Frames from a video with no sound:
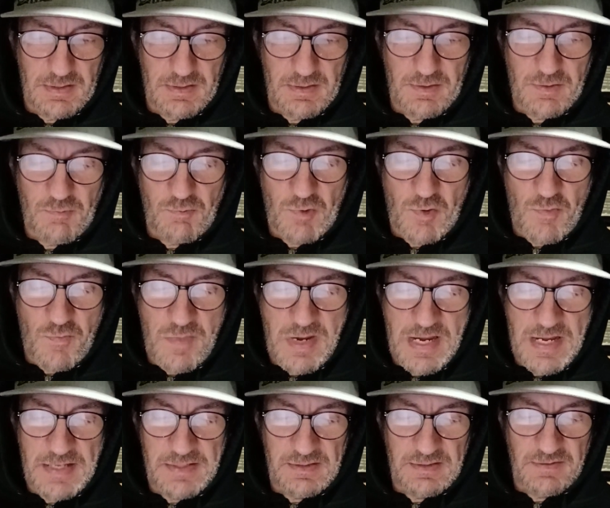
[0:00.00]
The
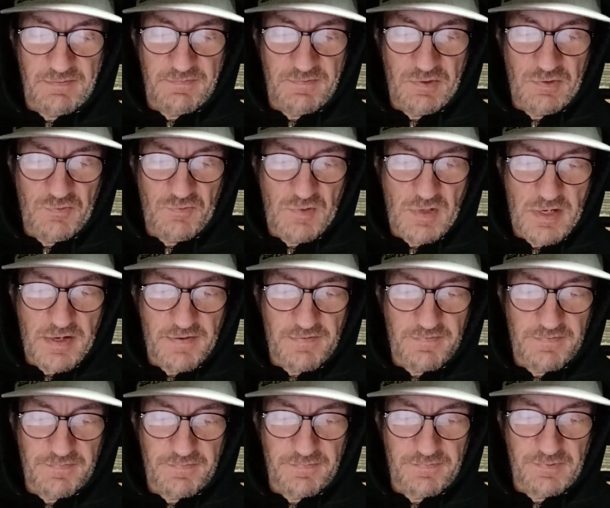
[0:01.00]
romance of new love,
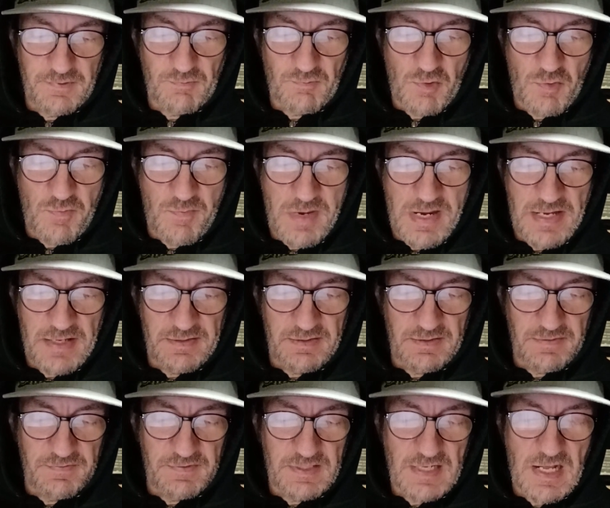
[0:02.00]
the romance
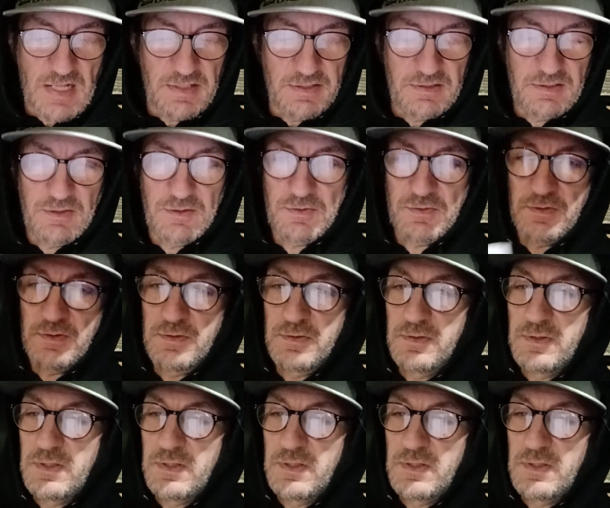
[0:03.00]
of solitude,